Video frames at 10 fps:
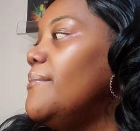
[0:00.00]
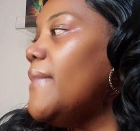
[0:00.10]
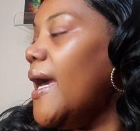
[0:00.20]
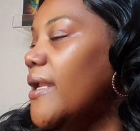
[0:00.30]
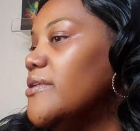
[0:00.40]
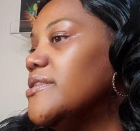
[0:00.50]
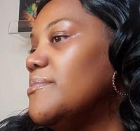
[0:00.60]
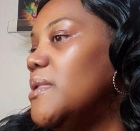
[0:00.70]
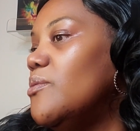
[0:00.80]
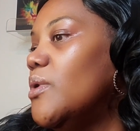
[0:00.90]
matters to
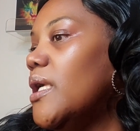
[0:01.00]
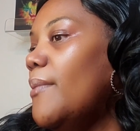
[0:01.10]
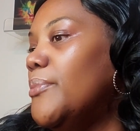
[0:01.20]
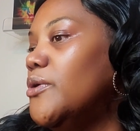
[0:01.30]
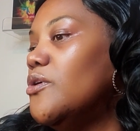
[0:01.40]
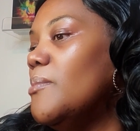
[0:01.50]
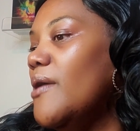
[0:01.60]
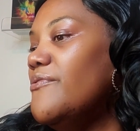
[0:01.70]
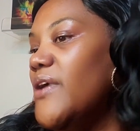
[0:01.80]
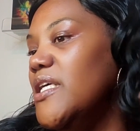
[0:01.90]
me what I put on
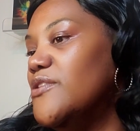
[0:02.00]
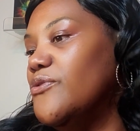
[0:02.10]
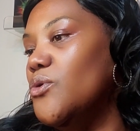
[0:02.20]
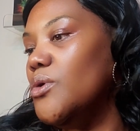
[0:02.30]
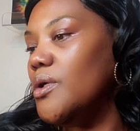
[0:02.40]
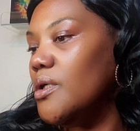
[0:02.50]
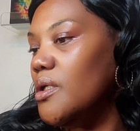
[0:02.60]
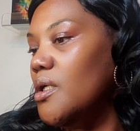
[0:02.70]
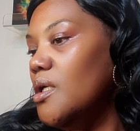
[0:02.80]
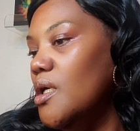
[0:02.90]
my face for
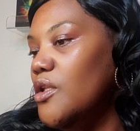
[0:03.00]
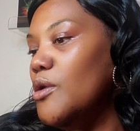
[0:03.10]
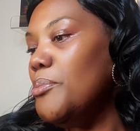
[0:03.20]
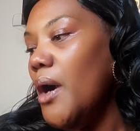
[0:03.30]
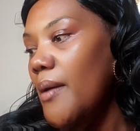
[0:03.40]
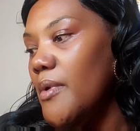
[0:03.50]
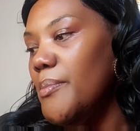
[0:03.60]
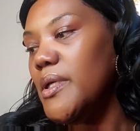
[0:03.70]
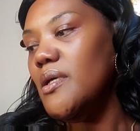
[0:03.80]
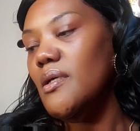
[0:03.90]
the primer,
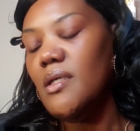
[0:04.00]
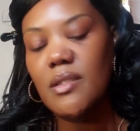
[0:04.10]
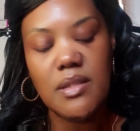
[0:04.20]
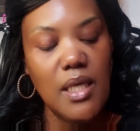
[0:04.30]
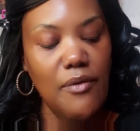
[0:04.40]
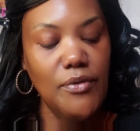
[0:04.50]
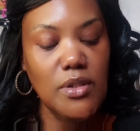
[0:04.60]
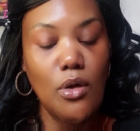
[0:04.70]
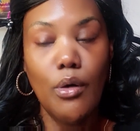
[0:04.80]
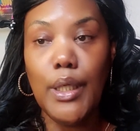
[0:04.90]
because if it's
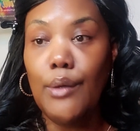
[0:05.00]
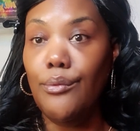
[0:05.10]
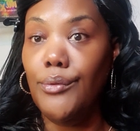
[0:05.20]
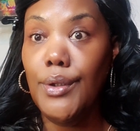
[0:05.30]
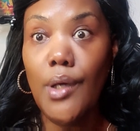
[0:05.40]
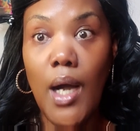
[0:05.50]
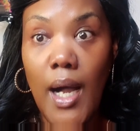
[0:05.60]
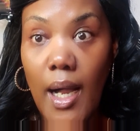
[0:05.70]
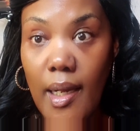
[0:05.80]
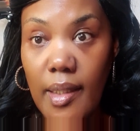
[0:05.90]
gonna get real
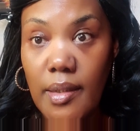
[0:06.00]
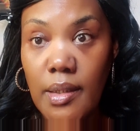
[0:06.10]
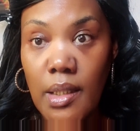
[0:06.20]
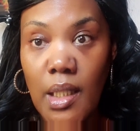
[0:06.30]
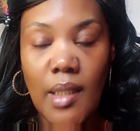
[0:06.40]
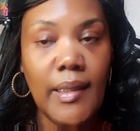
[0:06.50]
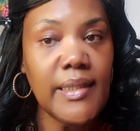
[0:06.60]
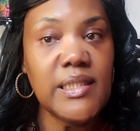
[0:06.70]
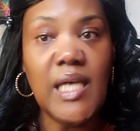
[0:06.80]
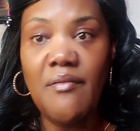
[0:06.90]
hot, like
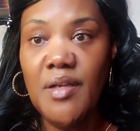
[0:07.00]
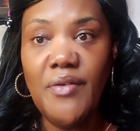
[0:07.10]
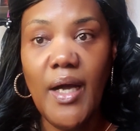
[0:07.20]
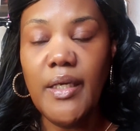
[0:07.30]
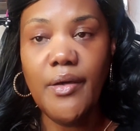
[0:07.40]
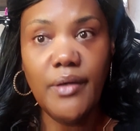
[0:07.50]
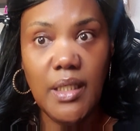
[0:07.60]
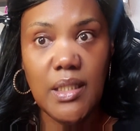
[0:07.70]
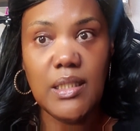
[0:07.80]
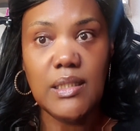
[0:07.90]
75
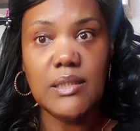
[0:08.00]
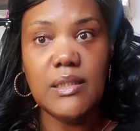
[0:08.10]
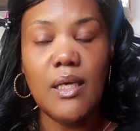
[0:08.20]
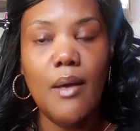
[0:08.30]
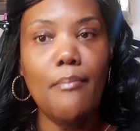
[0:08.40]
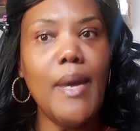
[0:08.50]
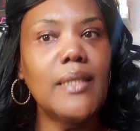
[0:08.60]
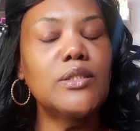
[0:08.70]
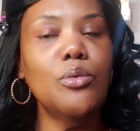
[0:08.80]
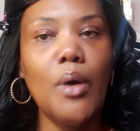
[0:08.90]
degrees by
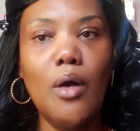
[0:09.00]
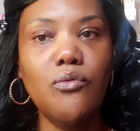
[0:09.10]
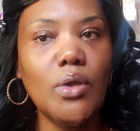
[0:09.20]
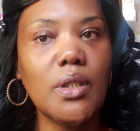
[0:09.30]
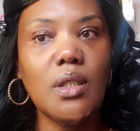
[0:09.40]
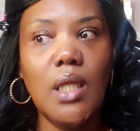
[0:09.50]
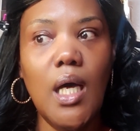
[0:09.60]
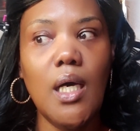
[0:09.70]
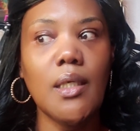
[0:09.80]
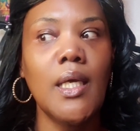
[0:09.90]
1
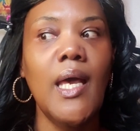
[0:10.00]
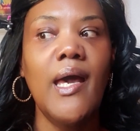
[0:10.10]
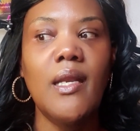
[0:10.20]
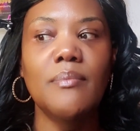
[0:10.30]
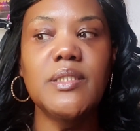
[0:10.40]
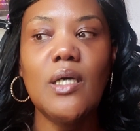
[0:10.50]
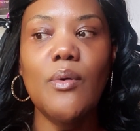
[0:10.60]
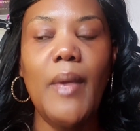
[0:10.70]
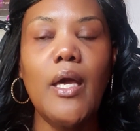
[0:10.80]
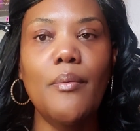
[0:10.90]
o'clock, and I'm stuck
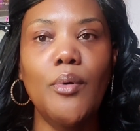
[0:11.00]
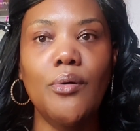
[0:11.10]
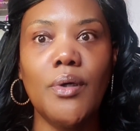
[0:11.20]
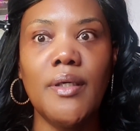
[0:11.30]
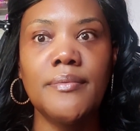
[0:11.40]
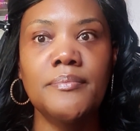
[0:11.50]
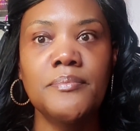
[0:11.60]
with makeup on,